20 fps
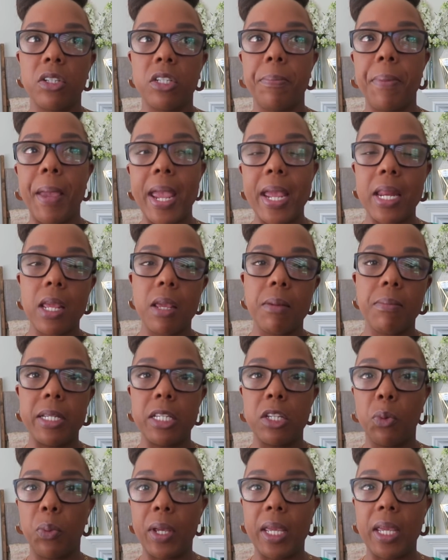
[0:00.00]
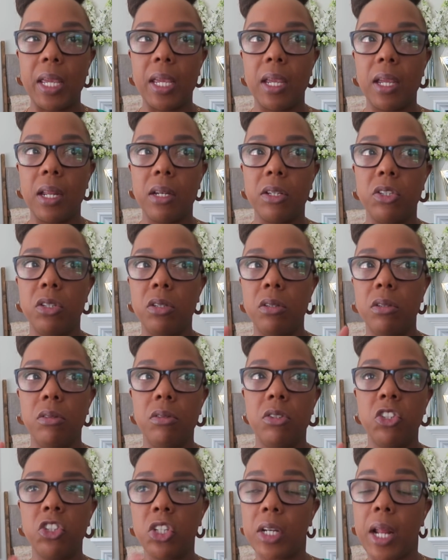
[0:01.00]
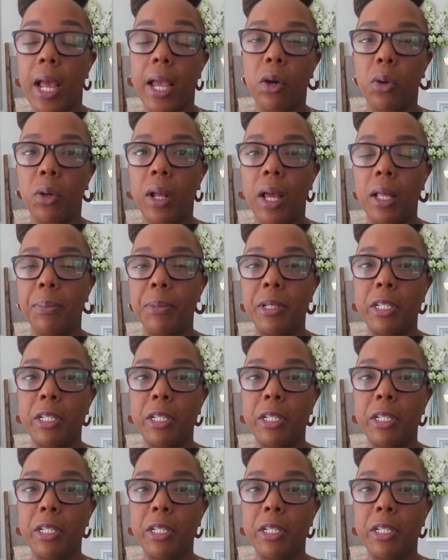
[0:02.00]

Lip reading: debating between should I go to